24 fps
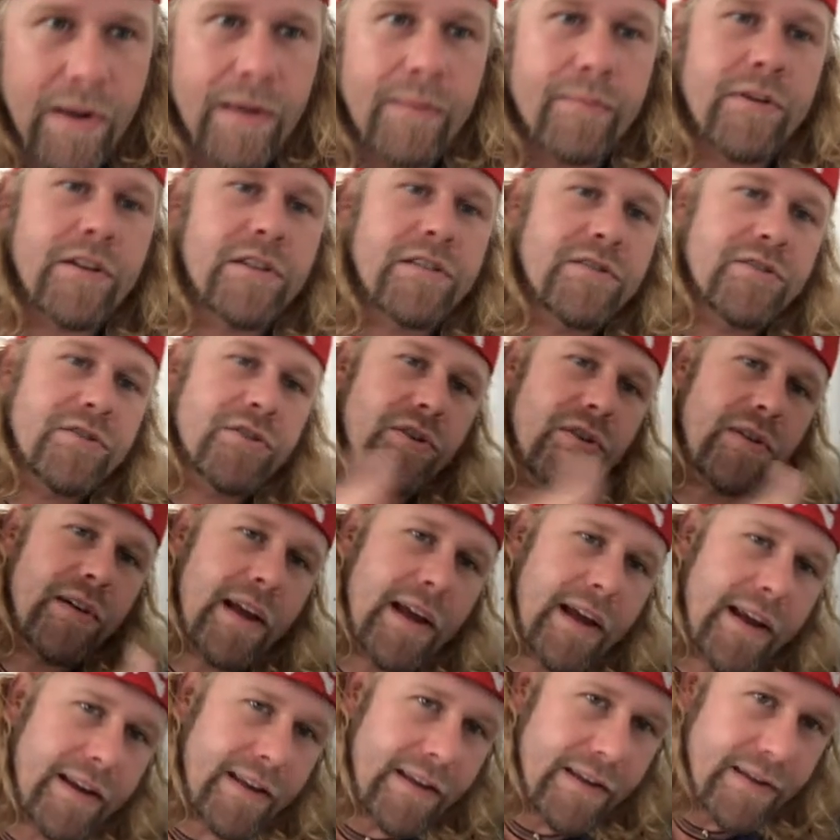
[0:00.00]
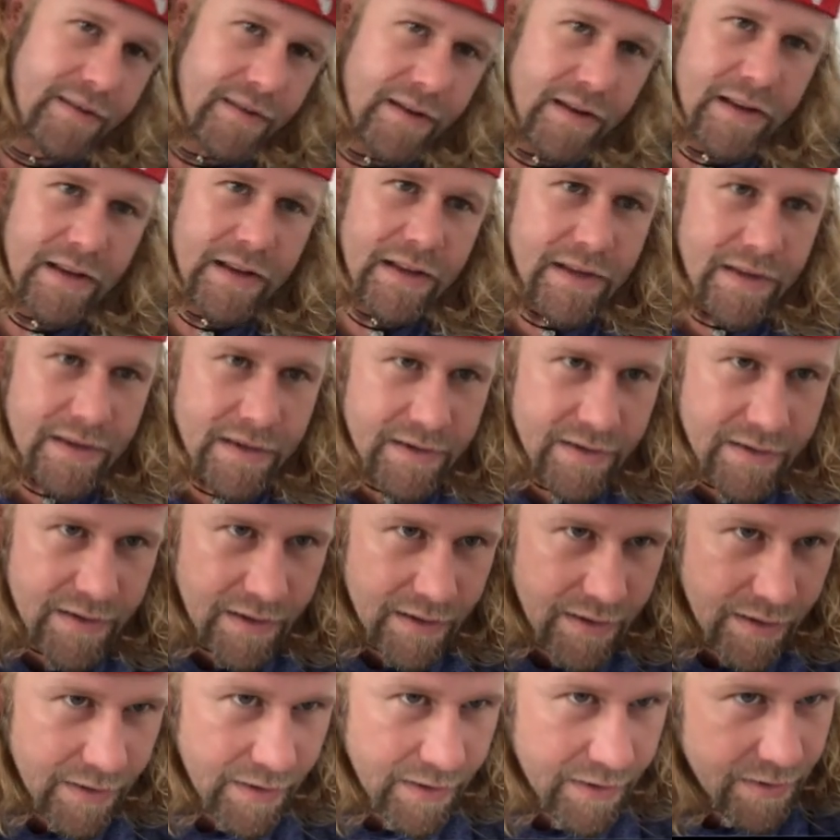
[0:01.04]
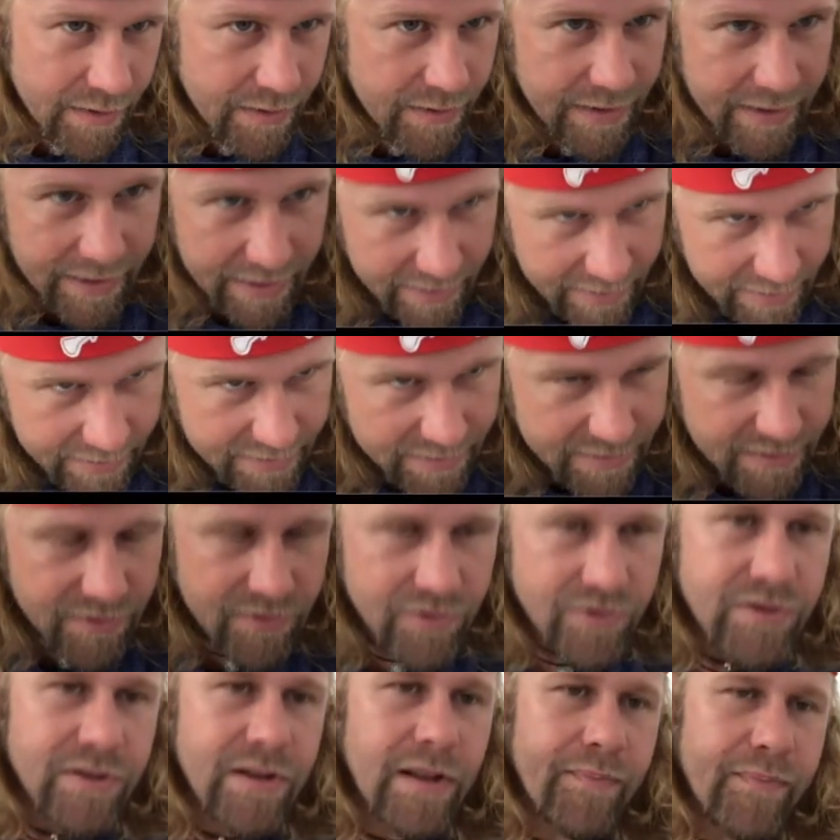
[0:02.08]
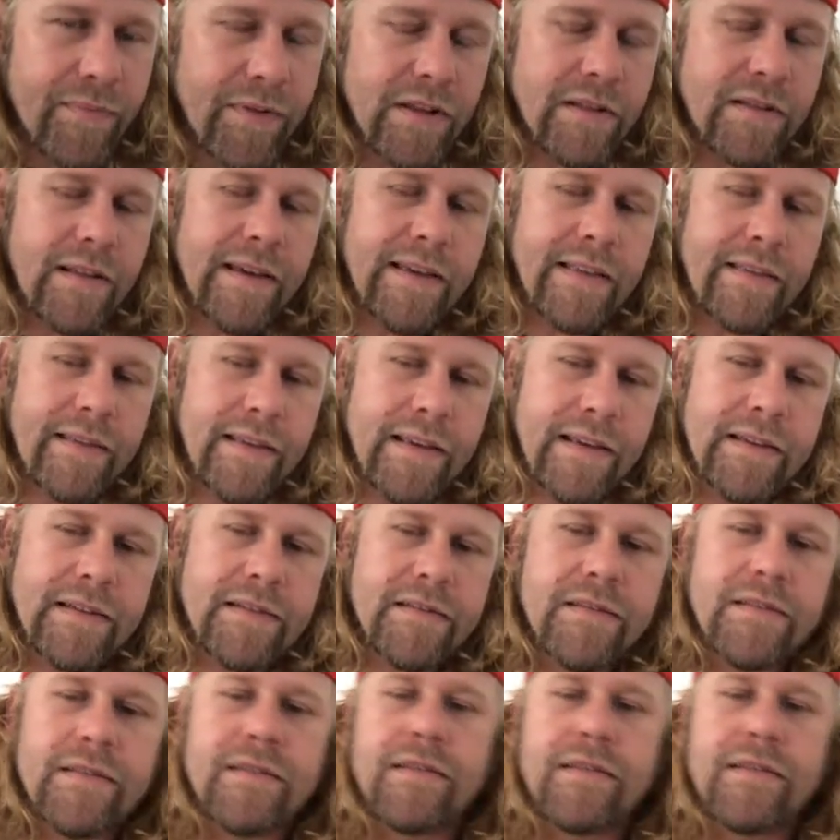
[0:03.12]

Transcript: going to start heading east, or something like this.